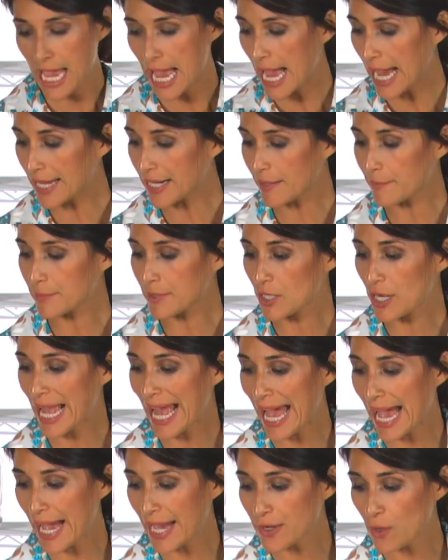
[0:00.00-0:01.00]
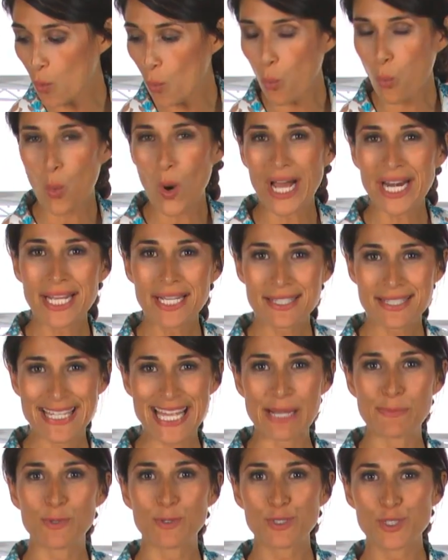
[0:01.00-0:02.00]
and I'm gonna add 1
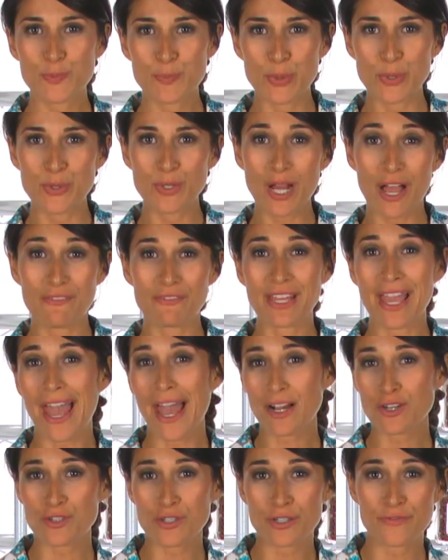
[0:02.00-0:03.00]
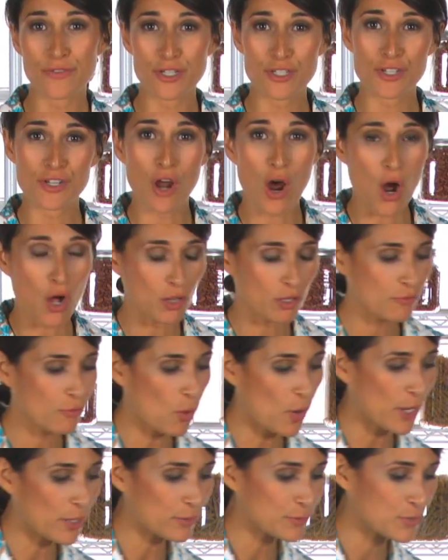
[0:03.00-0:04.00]
tablespoon of the extra virgin olive
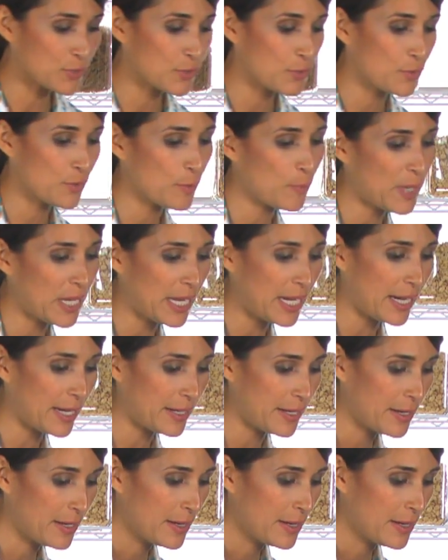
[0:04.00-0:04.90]
oil to the pan.